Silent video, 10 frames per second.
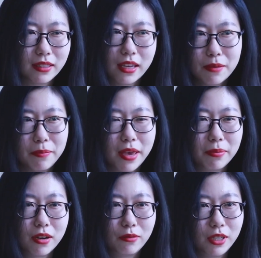second
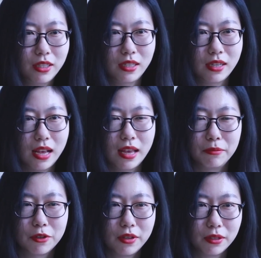paper, which
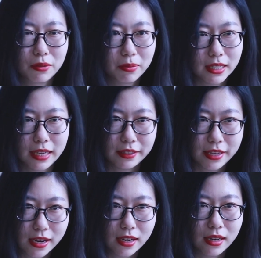I'm going to present
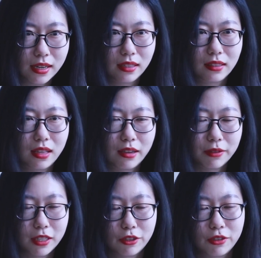here, is like
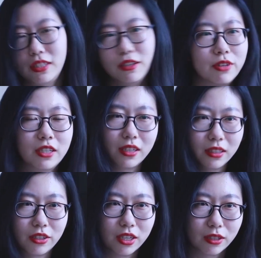financial integration
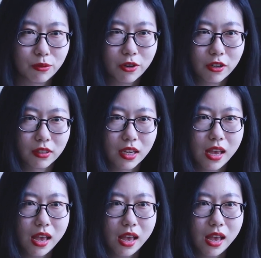in a changing world.